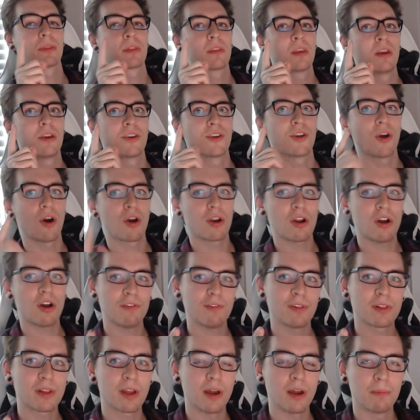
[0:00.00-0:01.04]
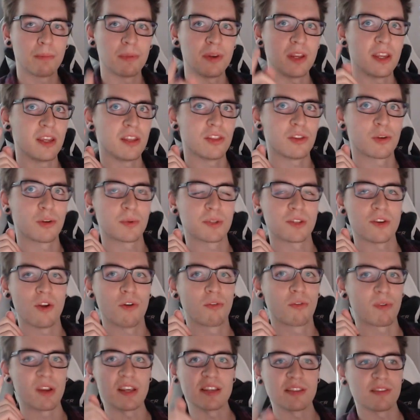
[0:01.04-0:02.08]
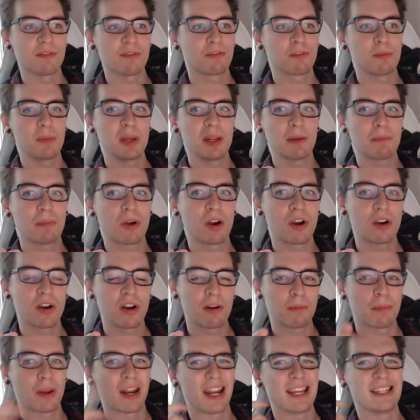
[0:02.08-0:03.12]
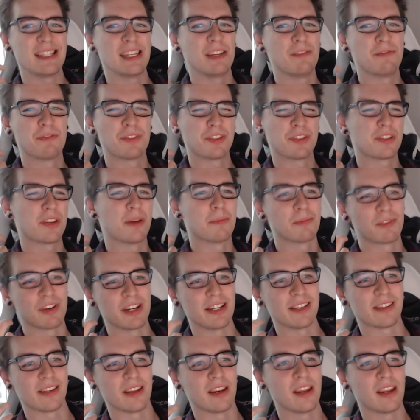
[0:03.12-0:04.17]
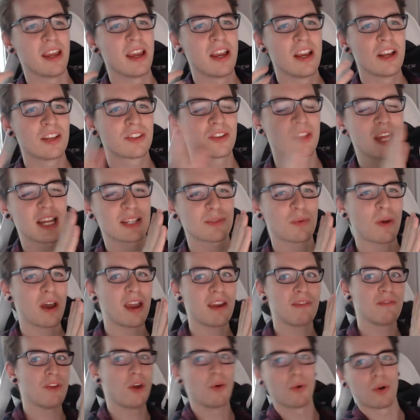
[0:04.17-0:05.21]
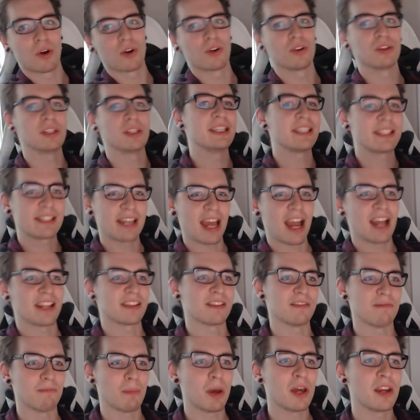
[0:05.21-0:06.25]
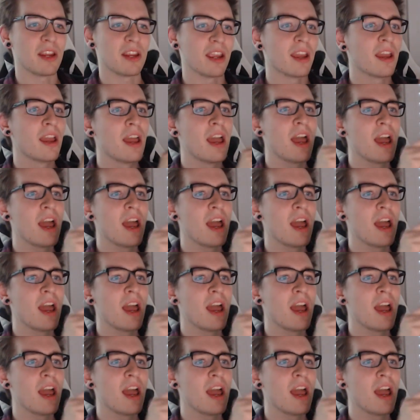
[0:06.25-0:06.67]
God-awful company. There was no reason for me to partner, but I did for some reason. So that's why I have no early stats of money.